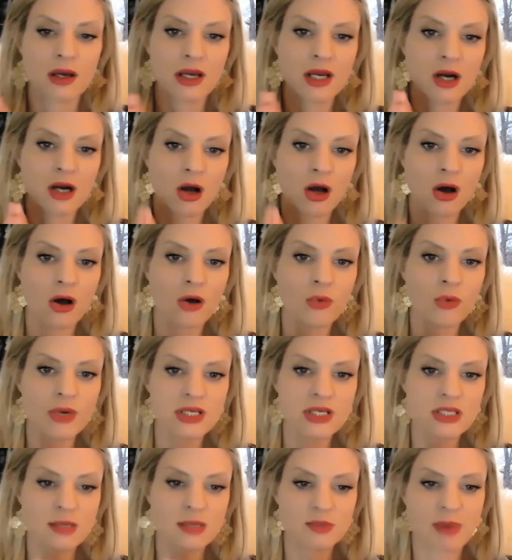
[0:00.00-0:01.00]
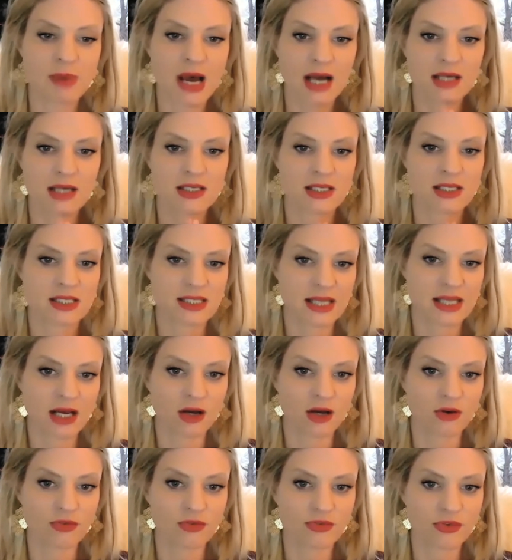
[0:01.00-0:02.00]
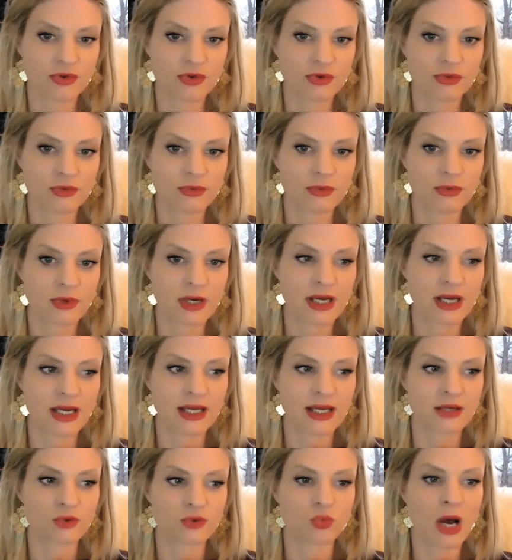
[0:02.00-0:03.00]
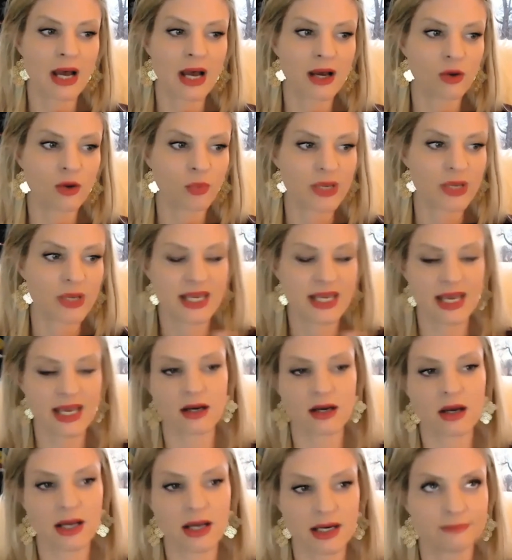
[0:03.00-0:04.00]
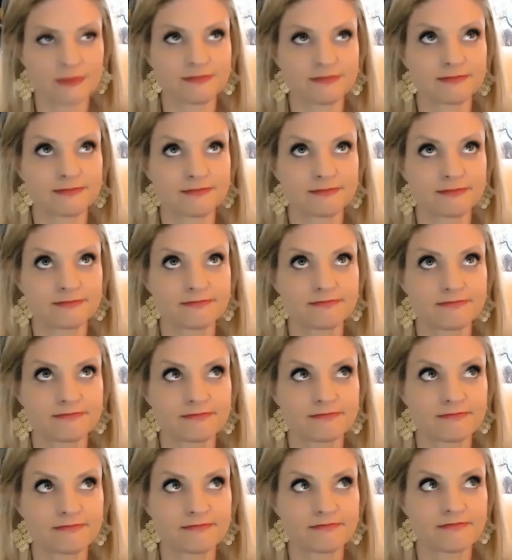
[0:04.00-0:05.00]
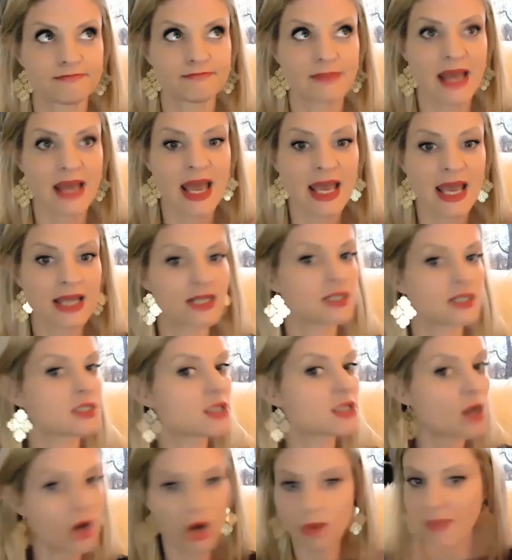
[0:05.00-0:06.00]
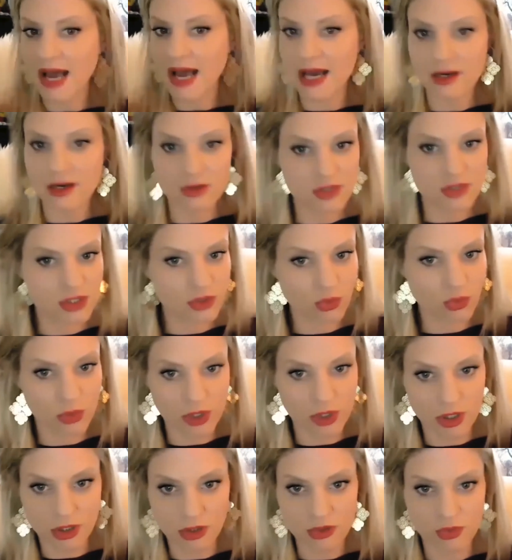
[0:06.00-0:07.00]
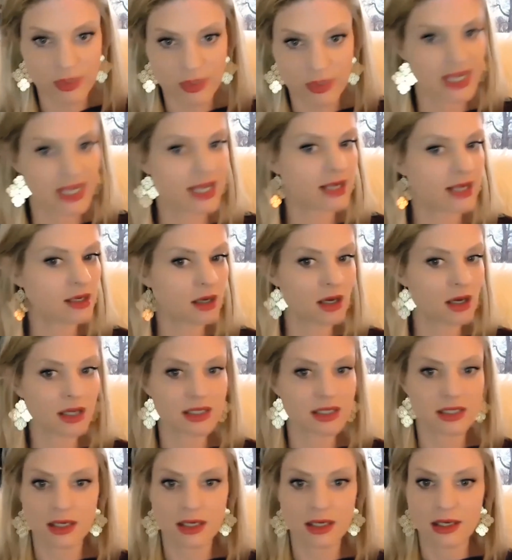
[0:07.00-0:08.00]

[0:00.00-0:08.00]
it always comes back to self. And while we cannot end all battles in the world, we cannot